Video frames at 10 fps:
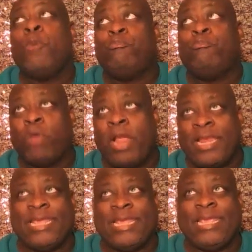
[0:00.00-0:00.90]

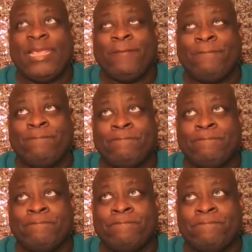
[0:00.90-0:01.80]
Brittany
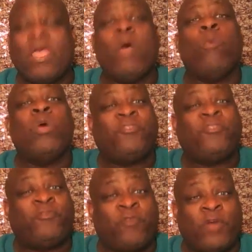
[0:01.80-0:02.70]
was
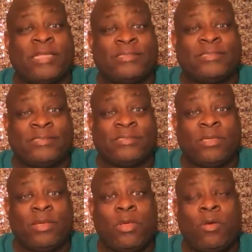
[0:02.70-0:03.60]
friends,
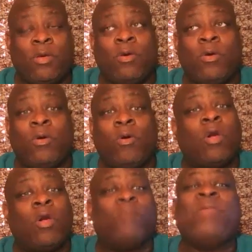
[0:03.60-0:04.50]

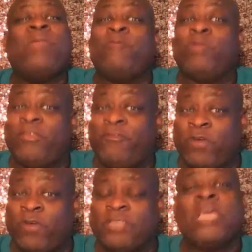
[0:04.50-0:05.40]
or not really
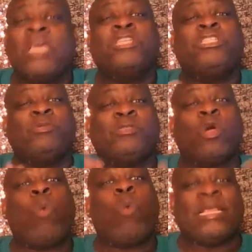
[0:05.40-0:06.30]
friends, she was
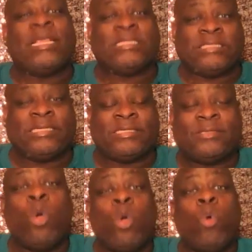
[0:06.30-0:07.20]
acquaintances
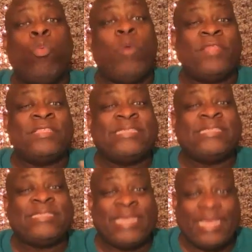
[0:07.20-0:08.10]
with
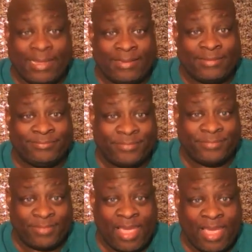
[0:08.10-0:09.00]
Sia,
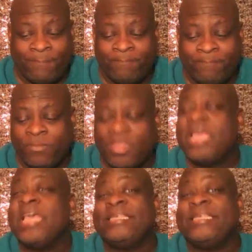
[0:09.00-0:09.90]
okay?
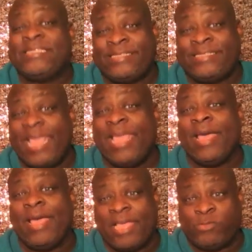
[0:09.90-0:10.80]

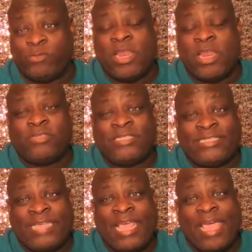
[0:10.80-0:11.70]
Sia, as we know,
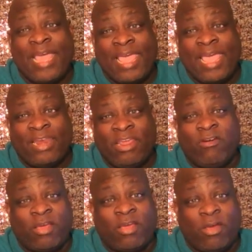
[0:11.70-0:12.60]
Sia and
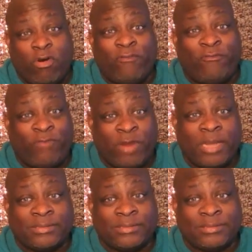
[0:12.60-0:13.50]
Lyrica are
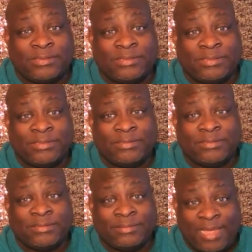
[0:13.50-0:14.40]
friends,
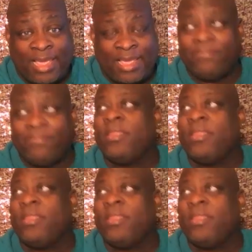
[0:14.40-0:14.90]
okay?